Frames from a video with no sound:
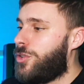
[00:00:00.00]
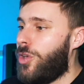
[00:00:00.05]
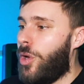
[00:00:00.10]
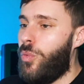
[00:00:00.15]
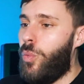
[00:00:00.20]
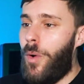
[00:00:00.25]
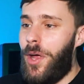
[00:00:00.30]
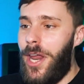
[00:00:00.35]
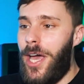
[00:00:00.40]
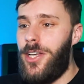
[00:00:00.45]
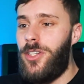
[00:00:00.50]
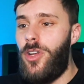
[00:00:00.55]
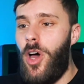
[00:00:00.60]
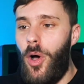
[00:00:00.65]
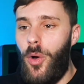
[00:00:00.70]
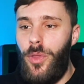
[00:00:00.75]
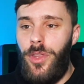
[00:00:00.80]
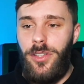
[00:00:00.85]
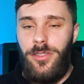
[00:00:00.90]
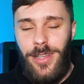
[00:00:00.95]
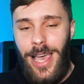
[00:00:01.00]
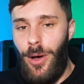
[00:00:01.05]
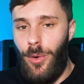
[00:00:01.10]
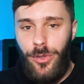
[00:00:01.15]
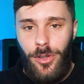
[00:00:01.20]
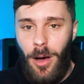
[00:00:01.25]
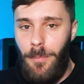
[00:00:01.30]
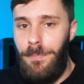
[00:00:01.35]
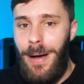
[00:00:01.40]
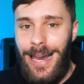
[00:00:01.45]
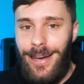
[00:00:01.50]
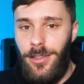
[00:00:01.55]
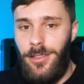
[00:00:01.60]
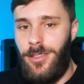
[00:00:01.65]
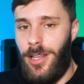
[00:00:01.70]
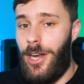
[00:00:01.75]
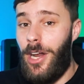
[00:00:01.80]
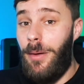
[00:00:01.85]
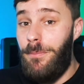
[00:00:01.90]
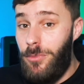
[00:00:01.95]
So when I know the scales aren't
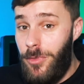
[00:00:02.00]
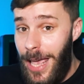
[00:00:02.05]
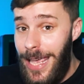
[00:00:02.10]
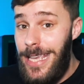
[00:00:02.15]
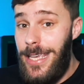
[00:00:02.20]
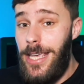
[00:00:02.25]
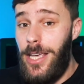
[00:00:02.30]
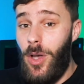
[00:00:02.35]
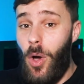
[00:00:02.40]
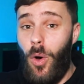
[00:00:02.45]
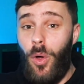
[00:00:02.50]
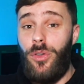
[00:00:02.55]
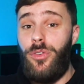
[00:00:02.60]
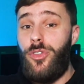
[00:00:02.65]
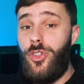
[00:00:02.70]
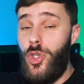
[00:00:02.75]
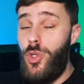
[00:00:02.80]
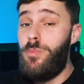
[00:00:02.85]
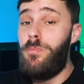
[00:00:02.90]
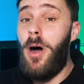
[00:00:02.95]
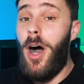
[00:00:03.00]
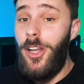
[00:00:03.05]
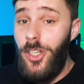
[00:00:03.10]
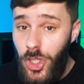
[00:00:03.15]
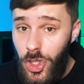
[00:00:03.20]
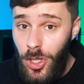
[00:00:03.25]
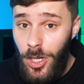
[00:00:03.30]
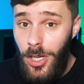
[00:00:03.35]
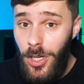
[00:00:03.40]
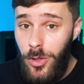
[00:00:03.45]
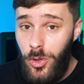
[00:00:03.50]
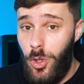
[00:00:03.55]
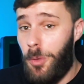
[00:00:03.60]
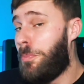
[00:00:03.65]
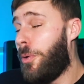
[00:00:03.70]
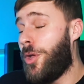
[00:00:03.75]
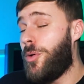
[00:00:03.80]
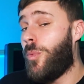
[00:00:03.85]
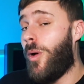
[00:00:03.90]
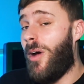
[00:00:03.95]
balanced and I'm taking on too much to a
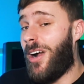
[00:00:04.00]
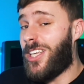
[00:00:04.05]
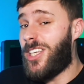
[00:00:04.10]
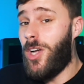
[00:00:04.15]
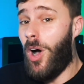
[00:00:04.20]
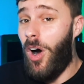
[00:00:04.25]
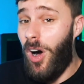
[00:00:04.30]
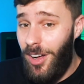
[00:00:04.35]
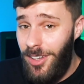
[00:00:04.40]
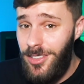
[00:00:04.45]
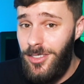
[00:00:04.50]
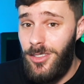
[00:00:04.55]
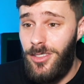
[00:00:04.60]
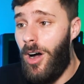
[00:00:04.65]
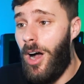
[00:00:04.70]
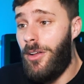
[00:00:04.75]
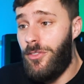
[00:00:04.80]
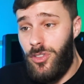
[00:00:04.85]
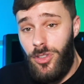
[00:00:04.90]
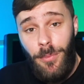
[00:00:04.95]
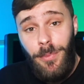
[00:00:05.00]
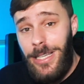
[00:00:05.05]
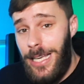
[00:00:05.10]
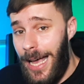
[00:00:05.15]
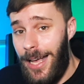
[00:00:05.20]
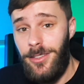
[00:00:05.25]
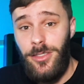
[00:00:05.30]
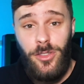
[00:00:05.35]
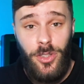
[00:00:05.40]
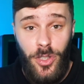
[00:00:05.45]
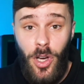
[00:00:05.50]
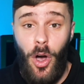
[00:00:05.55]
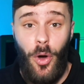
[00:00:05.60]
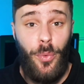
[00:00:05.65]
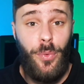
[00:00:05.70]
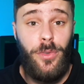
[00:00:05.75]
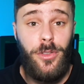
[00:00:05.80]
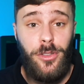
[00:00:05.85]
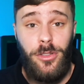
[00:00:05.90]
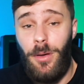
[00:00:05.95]
point where I can't, uh, something has to
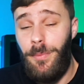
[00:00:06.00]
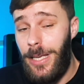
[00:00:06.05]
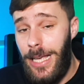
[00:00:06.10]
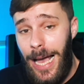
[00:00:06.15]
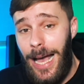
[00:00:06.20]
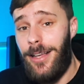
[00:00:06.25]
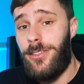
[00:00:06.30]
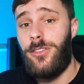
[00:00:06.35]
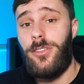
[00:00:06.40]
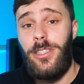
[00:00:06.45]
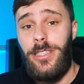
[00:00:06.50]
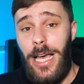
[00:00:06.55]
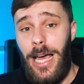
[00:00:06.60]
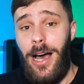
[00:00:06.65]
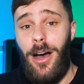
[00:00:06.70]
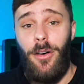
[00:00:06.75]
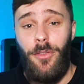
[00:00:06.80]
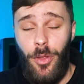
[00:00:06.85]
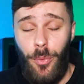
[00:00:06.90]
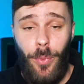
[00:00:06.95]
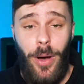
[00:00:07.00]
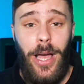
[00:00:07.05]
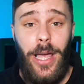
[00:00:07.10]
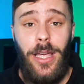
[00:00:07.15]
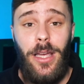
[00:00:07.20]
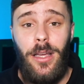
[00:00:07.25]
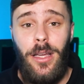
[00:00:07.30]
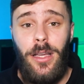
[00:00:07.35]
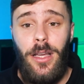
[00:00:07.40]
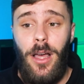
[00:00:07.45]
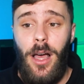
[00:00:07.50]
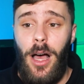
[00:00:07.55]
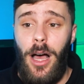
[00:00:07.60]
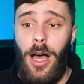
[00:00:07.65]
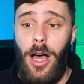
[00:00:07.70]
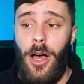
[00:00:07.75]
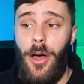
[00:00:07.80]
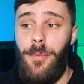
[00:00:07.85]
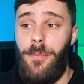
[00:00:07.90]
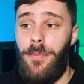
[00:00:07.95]
go. Something has to get out of the way,
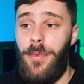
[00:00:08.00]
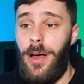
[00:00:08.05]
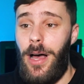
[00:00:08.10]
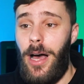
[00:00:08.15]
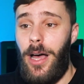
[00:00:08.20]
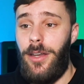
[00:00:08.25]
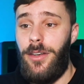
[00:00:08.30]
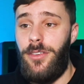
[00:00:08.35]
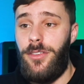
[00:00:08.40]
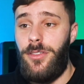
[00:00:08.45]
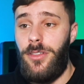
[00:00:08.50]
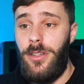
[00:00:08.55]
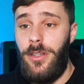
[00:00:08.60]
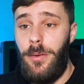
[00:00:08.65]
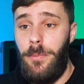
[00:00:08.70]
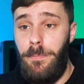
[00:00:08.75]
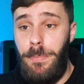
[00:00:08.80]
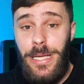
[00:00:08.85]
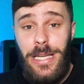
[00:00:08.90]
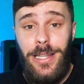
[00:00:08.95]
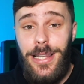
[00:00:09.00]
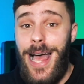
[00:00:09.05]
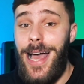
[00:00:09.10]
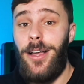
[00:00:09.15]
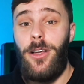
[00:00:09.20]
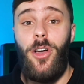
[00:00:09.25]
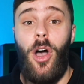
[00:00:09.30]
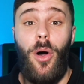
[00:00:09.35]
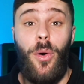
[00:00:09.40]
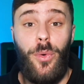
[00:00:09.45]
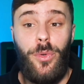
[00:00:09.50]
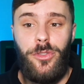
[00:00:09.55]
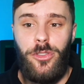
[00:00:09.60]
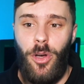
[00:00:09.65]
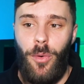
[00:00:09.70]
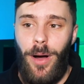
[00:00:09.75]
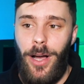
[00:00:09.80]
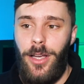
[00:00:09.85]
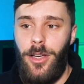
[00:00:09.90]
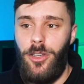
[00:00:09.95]
um, and be let go
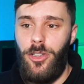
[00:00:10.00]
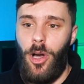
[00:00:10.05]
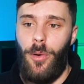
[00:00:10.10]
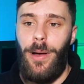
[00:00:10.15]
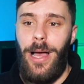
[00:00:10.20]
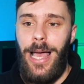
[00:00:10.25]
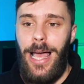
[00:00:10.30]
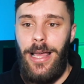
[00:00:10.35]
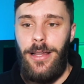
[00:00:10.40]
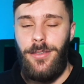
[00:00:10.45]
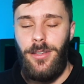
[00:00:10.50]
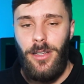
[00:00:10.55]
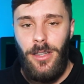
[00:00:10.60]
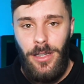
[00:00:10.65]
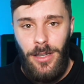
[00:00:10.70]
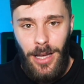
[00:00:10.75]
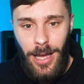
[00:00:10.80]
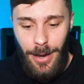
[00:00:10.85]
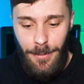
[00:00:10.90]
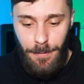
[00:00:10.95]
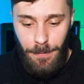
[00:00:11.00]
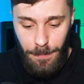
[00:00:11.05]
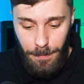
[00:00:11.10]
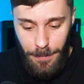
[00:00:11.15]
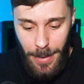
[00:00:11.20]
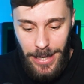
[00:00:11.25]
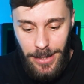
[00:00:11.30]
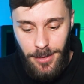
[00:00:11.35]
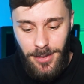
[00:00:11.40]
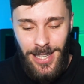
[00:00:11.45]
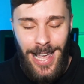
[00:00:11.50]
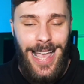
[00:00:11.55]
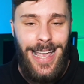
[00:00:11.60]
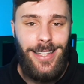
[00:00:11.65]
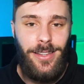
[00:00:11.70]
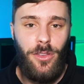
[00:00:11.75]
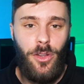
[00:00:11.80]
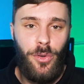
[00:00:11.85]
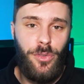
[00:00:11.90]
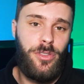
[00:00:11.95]
so I can go ahead and
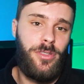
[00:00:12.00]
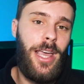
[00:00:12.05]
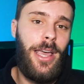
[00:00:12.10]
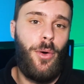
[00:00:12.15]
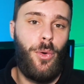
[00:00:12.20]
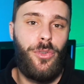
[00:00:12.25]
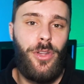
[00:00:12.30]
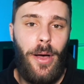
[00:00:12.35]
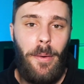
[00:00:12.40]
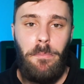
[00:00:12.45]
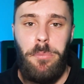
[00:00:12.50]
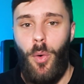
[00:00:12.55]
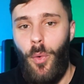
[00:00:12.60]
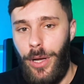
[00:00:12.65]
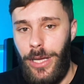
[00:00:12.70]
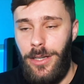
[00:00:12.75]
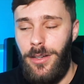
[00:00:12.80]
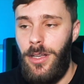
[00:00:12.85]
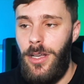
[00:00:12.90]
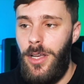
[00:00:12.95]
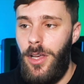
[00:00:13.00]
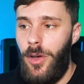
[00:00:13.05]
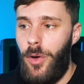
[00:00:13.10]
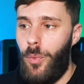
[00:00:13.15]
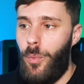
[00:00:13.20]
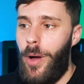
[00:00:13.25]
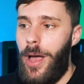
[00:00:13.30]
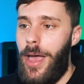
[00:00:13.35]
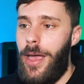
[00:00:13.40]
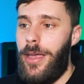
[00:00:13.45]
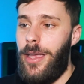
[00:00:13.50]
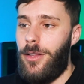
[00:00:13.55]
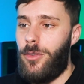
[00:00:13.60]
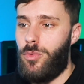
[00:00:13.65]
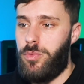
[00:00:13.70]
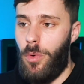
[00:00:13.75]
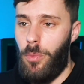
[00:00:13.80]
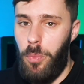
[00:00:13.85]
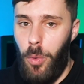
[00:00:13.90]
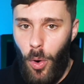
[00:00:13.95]
maintain those scales at a point where
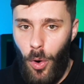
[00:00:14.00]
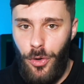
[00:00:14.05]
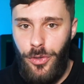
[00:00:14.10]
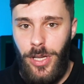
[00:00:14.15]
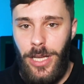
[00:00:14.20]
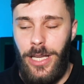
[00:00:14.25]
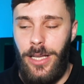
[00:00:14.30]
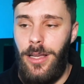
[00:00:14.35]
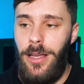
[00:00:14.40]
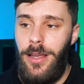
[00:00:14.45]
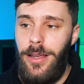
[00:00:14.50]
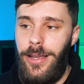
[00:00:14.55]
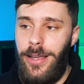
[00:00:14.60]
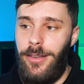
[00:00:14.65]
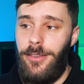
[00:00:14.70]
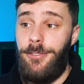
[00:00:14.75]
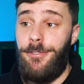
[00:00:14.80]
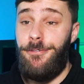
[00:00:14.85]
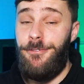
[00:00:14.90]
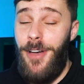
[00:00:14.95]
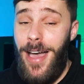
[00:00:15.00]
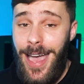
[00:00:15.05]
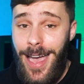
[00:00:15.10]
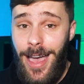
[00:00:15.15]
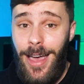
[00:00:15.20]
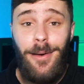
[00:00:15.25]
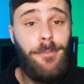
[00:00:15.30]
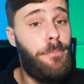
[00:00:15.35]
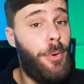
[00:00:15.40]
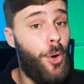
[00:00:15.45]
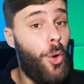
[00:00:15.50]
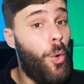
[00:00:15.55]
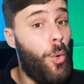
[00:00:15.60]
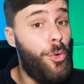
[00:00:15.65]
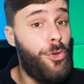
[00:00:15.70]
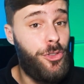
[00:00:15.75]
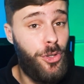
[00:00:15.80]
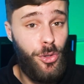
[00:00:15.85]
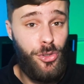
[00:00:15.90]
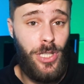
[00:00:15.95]
it's rewarding, it's fair, but
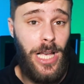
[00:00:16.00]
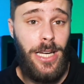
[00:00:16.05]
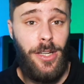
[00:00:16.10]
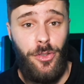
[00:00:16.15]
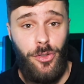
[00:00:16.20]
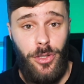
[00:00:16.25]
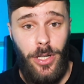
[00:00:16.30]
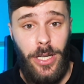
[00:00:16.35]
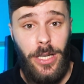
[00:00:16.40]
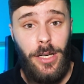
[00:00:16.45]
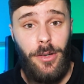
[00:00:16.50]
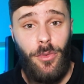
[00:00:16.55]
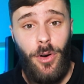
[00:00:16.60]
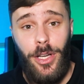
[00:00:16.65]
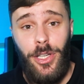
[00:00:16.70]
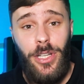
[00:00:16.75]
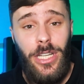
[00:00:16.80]
also challenging, right?